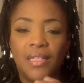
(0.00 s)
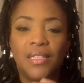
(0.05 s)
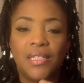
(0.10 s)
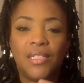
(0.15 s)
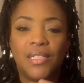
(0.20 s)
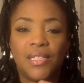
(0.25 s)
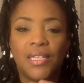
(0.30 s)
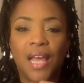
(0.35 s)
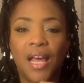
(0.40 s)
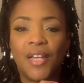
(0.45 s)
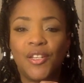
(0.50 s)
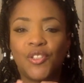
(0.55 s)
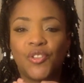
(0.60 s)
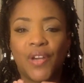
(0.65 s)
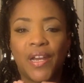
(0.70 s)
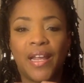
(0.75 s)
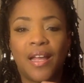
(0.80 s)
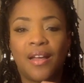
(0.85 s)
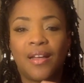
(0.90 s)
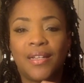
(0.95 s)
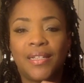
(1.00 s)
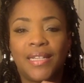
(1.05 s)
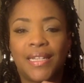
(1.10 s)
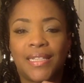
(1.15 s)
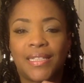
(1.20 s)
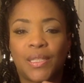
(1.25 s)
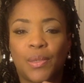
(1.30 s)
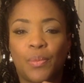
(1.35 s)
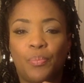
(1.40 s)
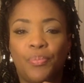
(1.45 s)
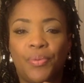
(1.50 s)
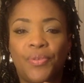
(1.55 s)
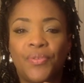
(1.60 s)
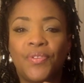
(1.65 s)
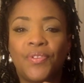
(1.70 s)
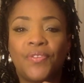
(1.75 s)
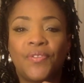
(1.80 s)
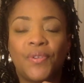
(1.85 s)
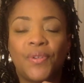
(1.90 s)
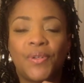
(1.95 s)
Cendrillon is a
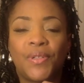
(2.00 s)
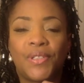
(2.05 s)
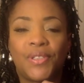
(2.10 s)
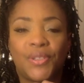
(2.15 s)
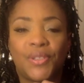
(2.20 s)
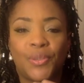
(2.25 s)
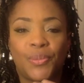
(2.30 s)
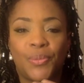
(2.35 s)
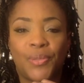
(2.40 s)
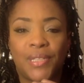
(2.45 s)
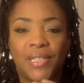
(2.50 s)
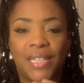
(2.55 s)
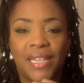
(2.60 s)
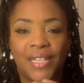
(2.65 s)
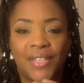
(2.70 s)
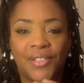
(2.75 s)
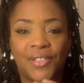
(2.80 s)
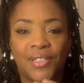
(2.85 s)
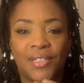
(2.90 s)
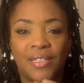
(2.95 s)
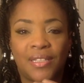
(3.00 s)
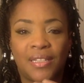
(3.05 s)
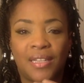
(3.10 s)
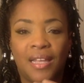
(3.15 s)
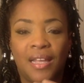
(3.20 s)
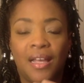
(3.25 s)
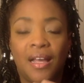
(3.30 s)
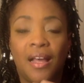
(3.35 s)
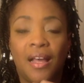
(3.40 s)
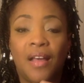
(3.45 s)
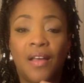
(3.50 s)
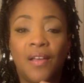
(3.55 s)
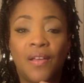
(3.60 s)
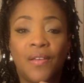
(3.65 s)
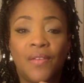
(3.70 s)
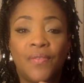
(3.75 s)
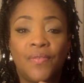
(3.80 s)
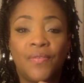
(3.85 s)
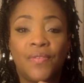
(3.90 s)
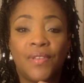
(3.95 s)
beautiful interpretation
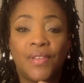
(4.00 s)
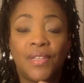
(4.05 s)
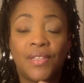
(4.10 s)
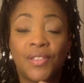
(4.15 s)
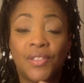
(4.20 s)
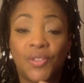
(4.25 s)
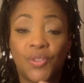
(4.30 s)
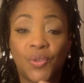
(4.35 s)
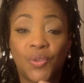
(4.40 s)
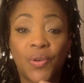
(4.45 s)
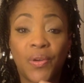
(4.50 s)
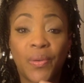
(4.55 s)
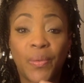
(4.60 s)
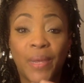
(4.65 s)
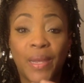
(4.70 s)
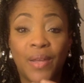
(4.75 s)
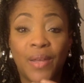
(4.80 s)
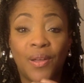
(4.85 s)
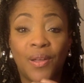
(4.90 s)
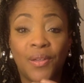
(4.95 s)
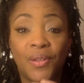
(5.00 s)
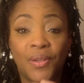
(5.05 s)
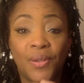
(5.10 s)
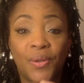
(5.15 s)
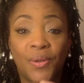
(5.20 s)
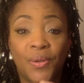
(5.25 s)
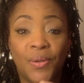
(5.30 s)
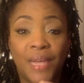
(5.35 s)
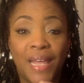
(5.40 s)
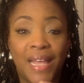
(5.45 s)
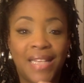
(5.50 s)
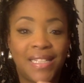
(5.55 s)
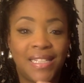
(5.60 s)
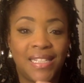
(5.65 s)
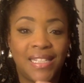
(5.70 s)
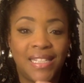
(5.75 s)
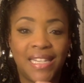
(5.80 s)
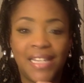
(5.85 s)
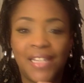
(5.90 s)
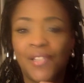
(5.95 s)
of the story we all know as
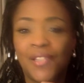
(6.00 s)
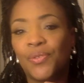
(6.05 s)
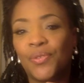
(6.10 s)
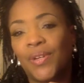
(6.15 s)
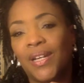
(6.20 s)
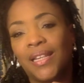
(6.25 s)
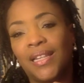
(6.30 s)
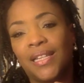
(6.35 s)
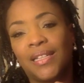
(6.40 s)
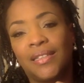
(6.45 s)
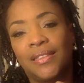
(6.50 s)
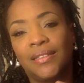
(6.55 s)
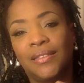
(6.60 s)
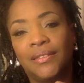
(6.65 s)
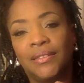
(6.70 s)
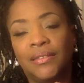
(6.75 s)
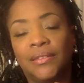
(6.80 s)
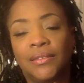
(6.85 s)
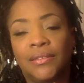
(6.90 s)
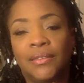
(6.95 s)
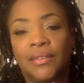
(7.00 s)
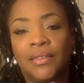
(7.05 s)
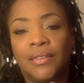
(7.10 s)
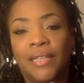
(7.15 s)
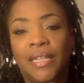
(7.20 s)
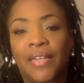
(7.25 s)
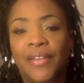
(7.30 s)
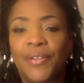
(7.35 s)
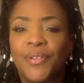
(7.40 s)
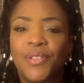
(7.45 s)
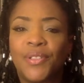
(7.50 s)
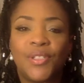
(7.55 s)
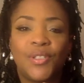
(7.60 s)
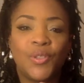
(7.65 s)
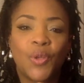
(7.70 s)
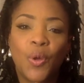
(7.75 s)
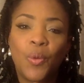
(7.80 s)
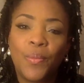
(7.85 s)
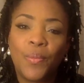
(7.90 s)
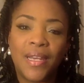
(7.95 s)
Cinderella. There's
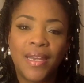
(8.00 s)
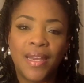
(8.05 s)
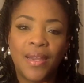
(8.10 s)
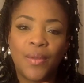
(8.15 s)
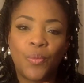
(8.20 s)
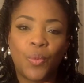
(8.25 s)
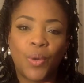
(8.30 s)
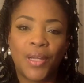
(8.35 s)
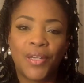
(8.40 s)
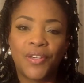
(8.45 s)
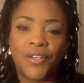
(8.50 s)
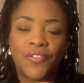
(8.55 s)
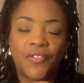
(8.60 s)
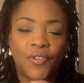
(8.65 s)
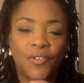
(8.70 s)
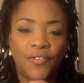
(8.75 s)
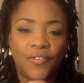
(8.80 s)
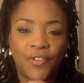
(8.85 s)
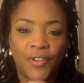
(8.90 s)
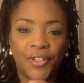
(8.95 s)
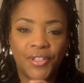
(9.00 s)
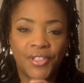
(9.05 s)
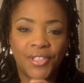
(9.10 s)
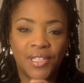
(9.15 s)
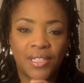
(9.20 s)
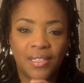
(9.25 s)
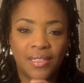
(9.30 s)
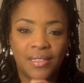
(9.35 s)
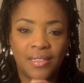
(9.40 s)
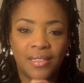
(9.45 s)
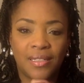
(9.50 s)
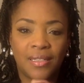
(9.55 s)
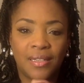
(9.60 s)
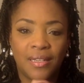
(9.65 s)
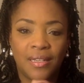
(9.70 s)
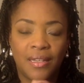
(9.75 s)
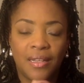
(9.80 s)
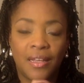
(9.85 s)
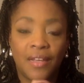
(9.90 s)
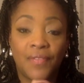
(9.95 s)
so many wonderful versions
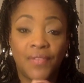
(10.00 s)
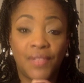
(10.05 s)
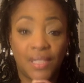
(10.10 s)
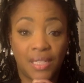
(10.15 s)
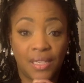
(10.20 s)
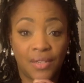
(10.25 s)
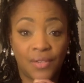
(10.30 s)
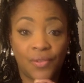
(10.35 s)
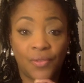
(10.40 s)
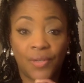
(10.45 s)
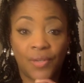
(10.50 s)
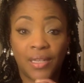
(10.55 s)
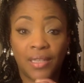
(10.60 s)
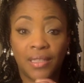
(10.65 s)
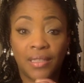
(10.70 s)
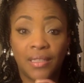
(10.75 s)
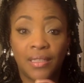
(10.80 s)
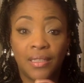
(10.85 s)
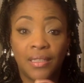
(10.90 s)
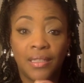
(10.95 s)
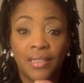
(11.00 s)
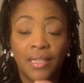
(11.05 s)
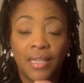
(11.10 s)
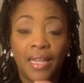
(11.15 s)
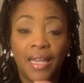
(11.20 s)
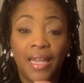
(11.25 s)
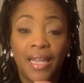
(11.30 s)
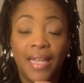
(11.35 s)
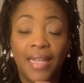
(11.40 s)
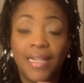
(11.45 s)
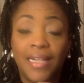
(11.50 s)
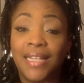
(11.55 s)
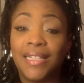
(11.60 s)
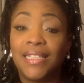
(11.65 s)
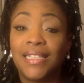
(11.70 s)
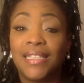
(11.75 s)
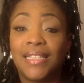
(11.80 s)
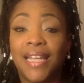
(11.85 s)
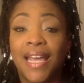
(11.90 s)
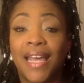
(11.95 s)
of Cinderella, and I
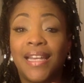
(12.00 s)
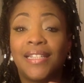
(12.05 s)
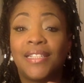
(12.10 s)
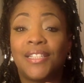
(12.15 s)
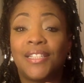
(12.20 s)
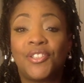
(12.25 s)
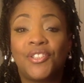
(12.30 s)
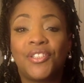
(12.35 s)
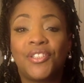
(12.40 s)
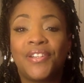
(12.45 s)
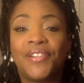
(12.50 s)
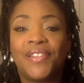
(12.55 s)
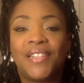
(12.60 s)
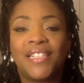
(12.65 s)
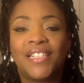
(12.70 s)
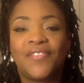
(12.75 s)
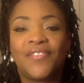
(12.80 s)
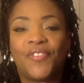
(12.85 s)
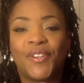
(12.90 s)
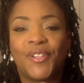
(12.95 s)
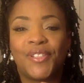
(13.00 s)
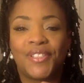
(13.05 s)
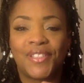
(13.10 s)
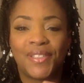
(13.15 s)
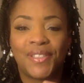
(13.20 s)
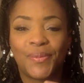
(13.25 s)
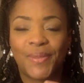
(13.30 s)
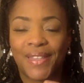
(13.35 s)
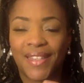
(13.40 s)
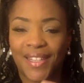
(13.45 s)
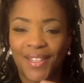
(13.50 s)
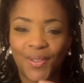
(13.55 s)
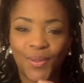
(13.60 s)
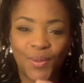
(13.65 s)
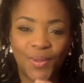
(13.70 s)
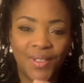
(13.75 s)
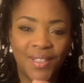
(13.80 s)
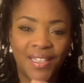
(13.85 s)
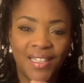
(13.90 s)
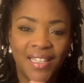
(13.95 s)
decided to share this version with
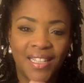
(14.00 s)
you.